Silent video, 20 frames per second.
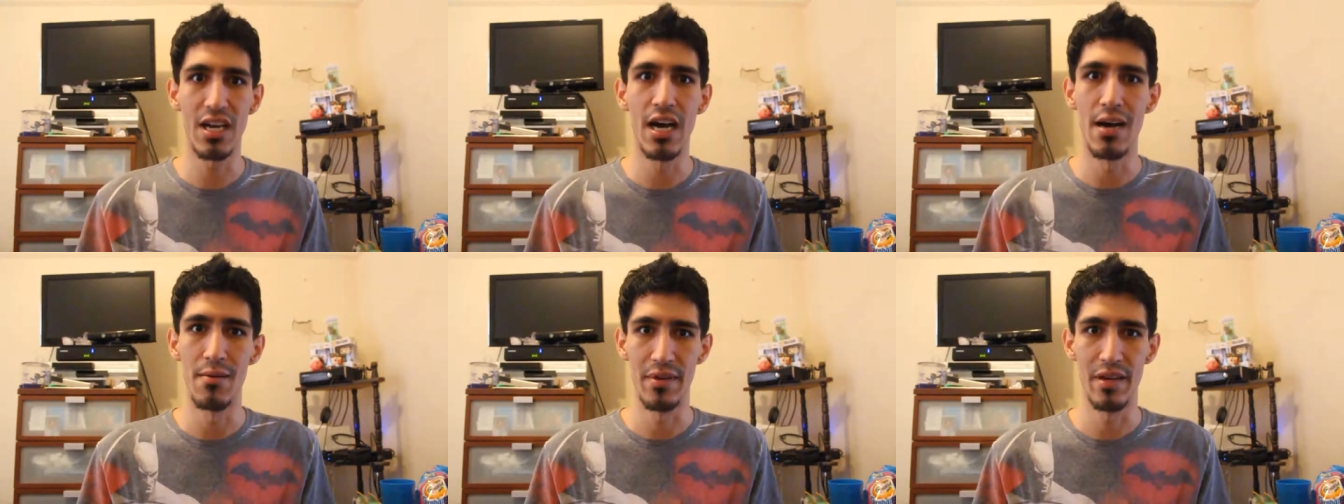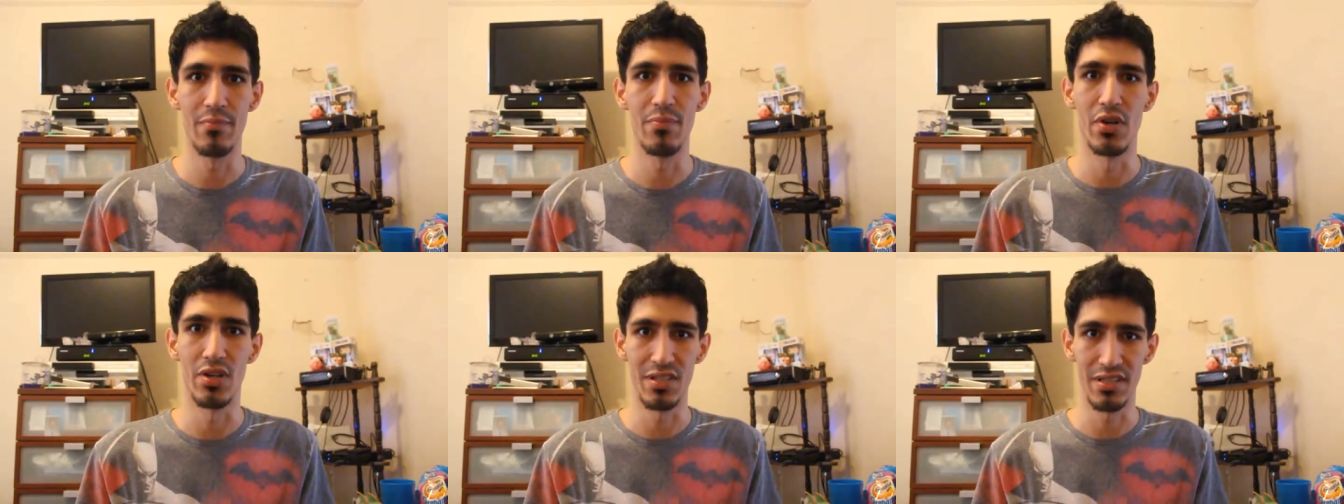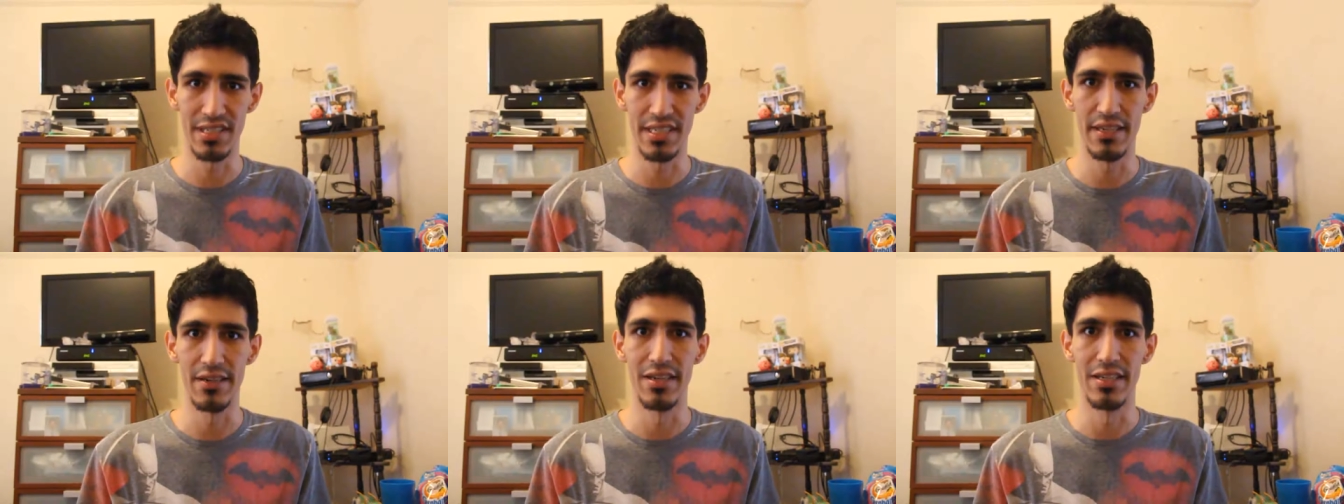comic books
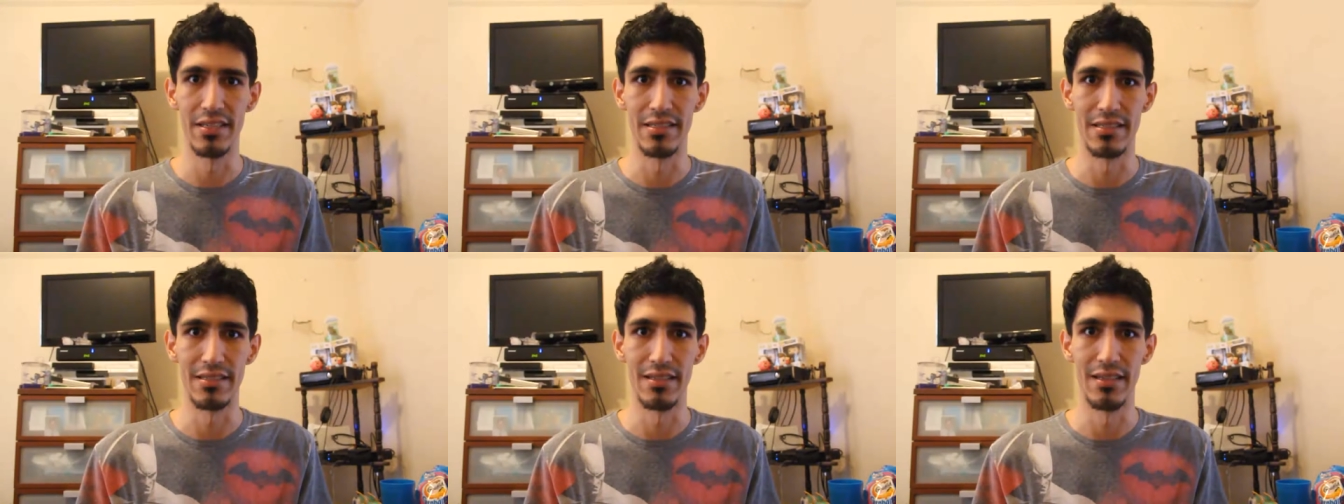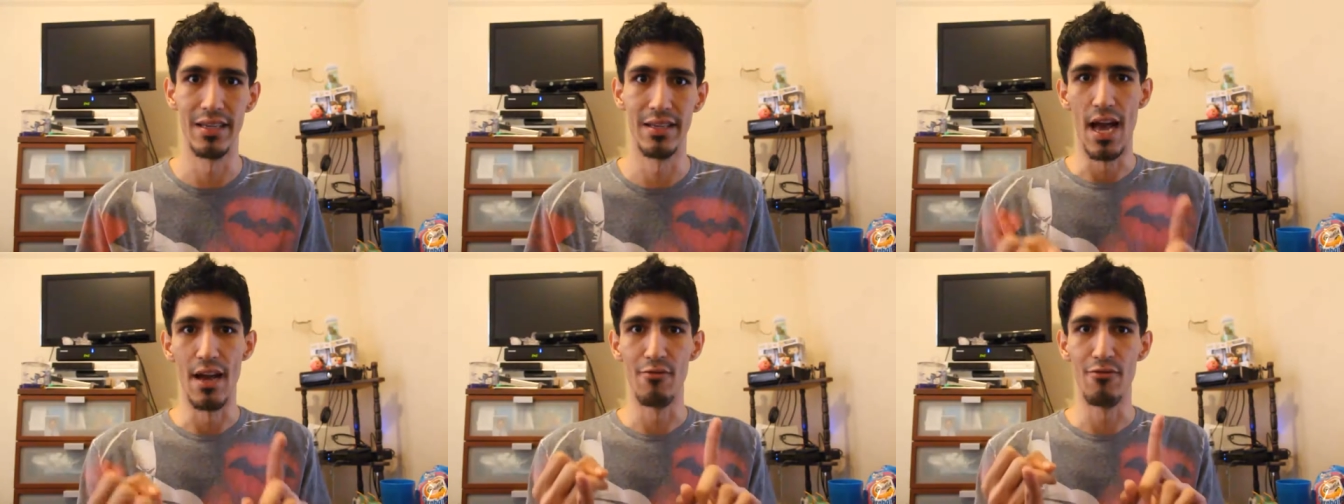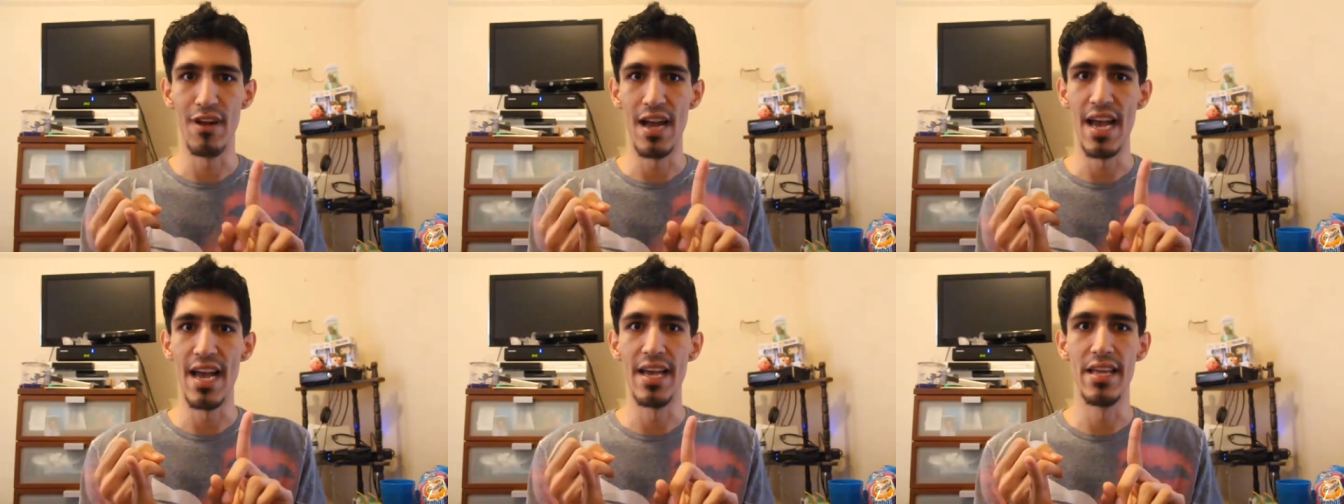seriously. I
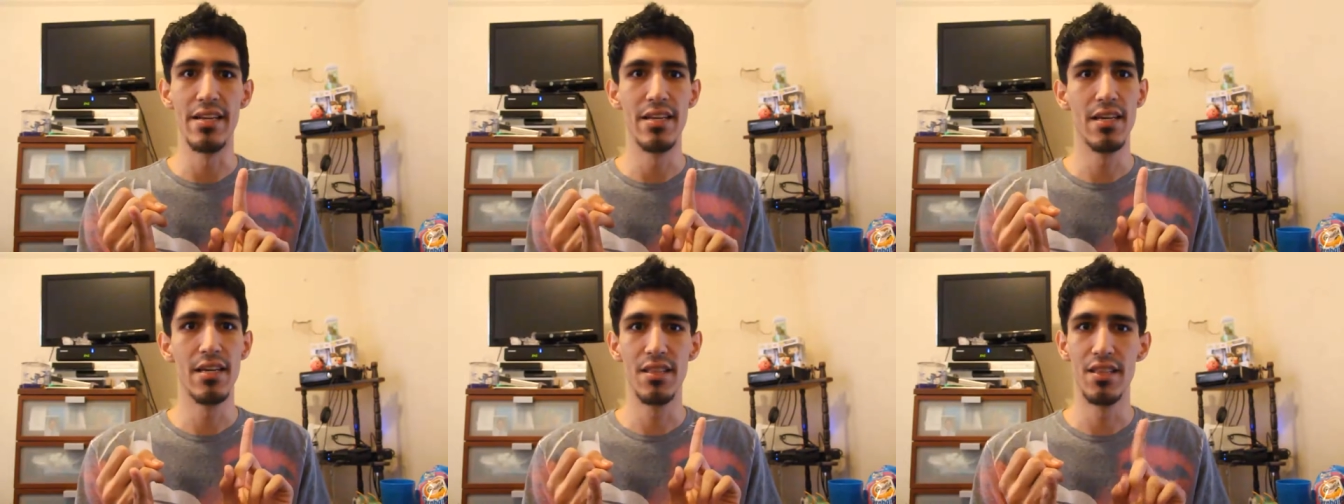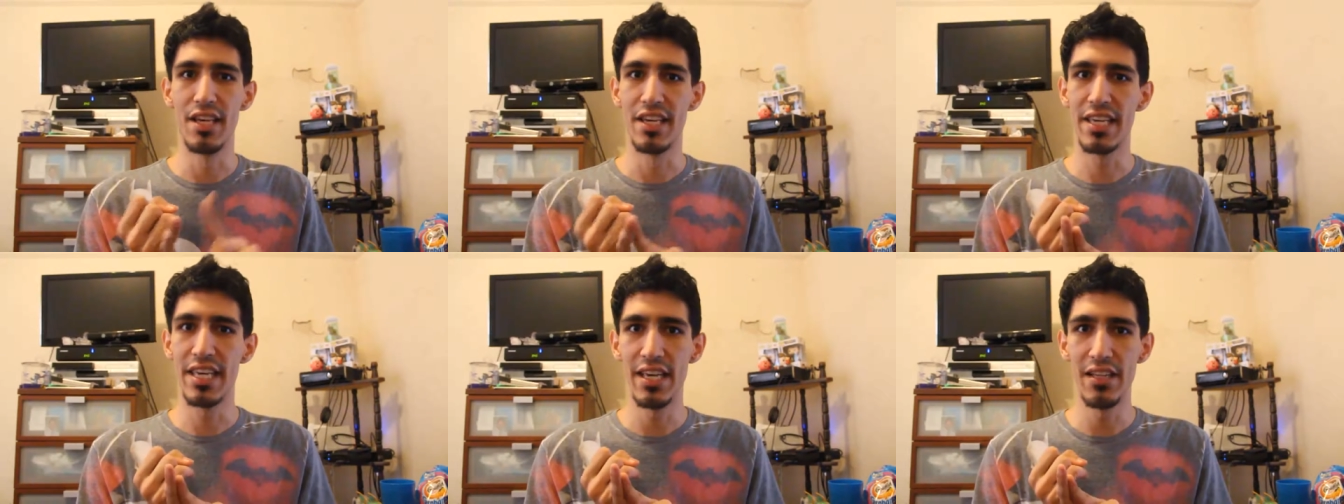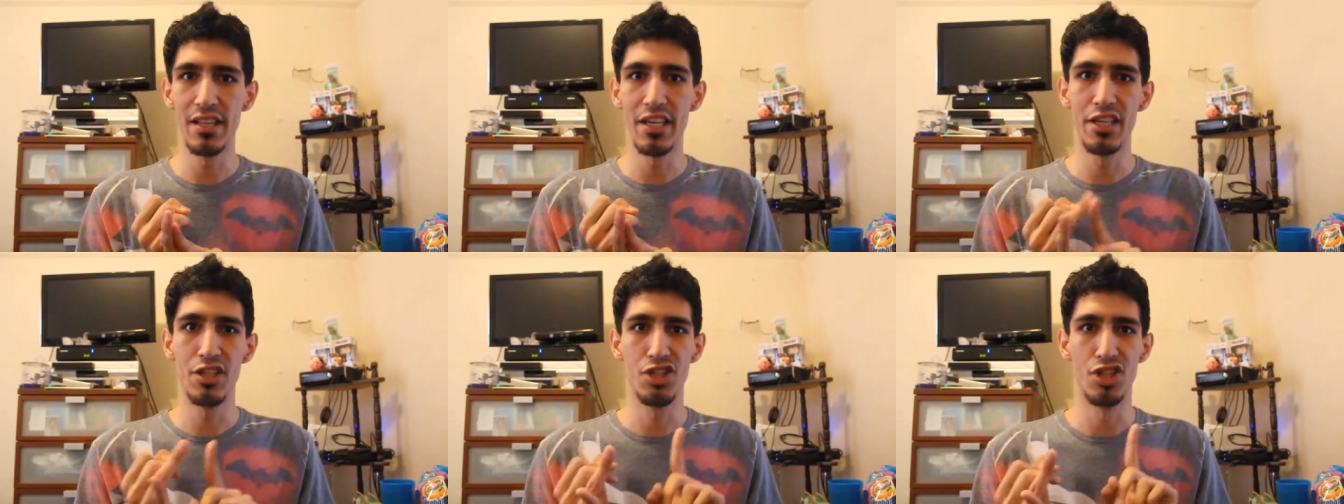read The
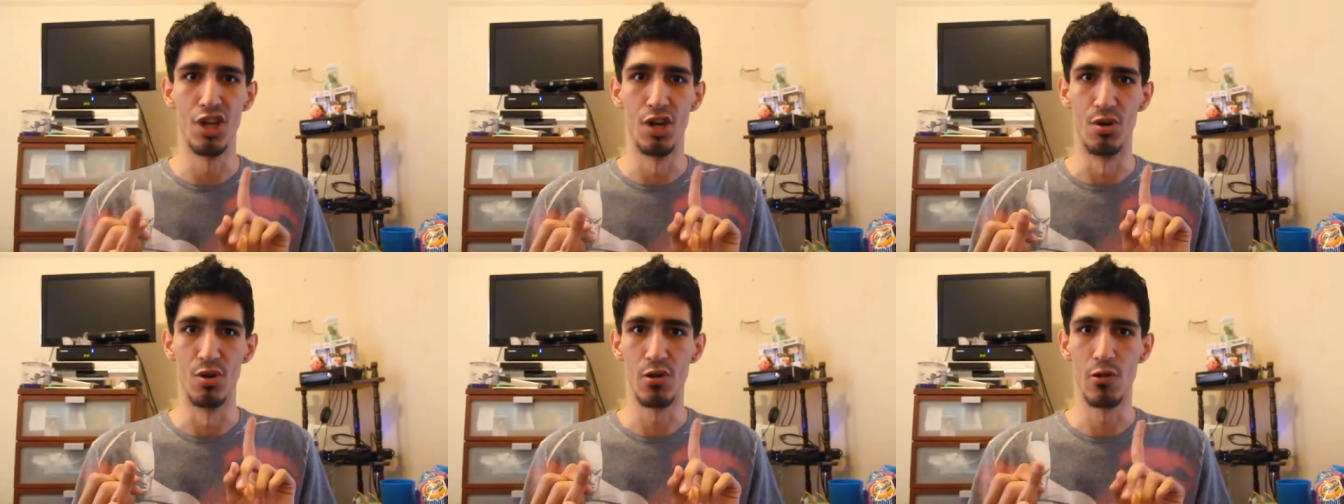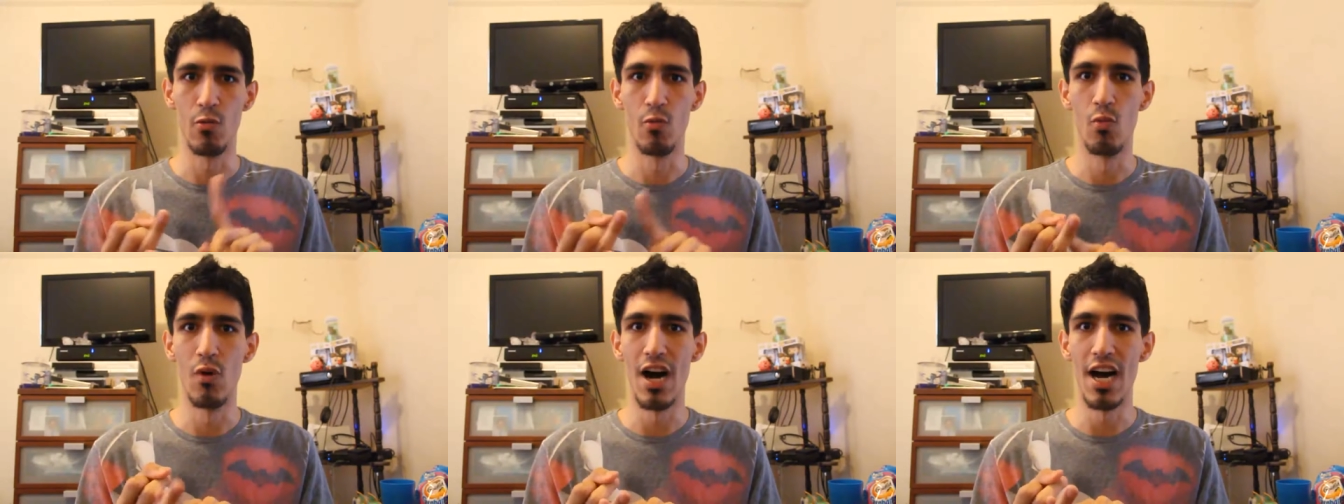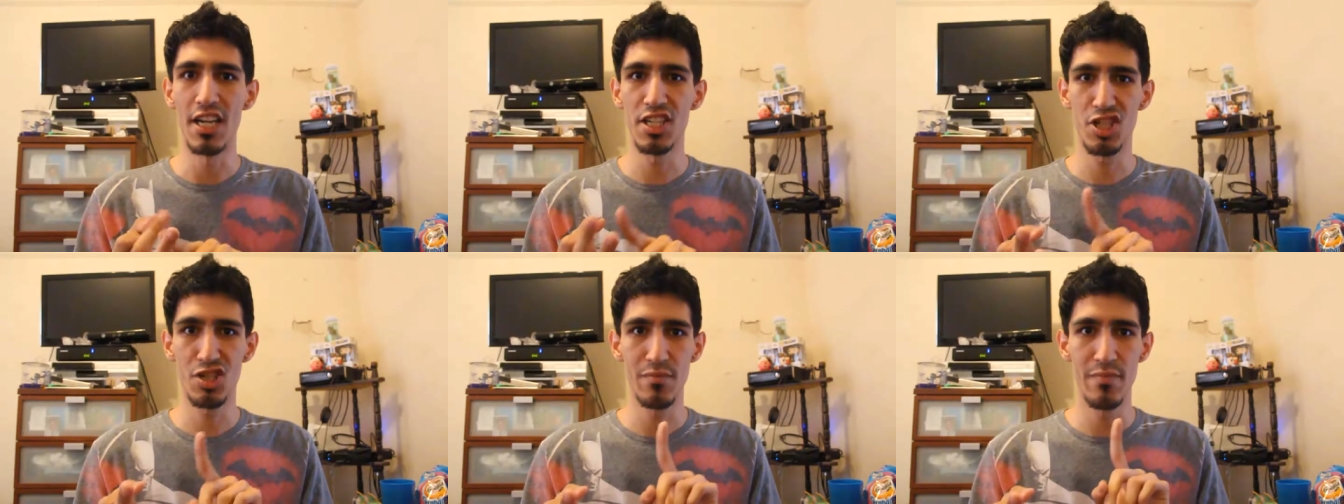Killing Joke,
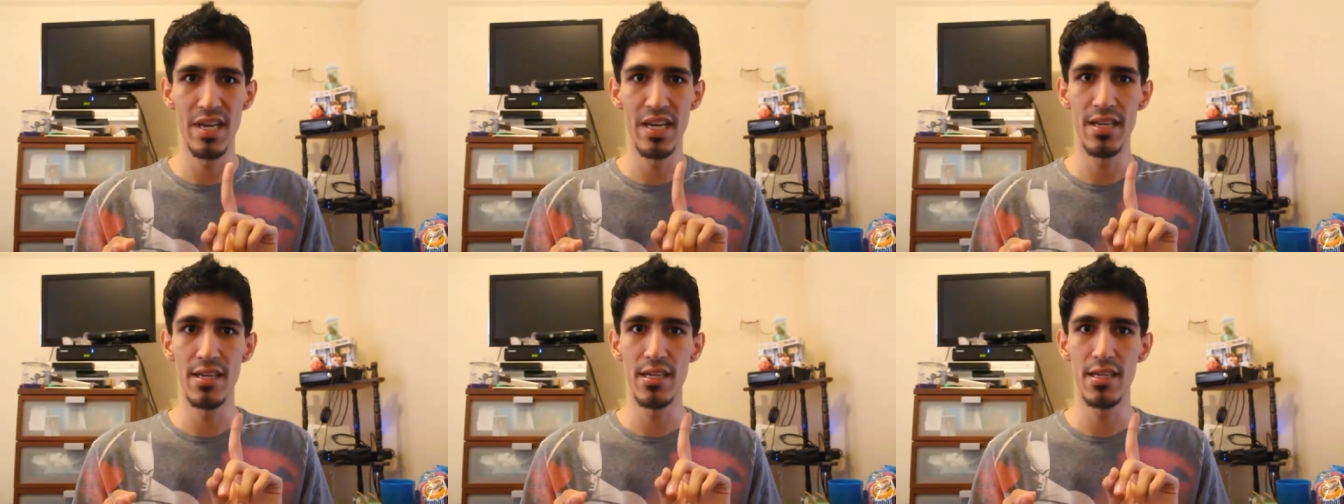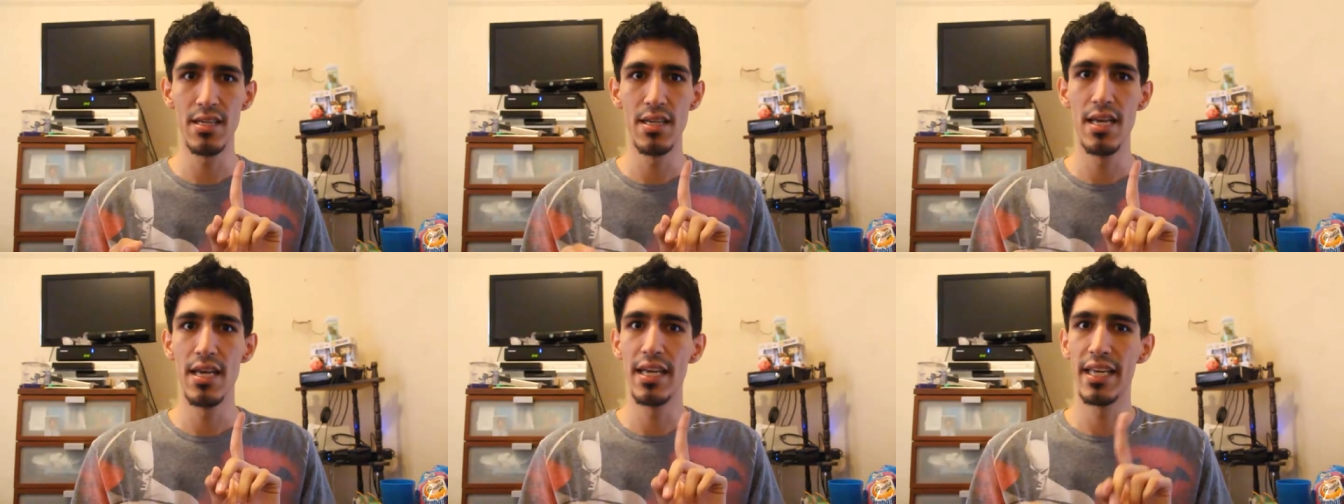Watchmen,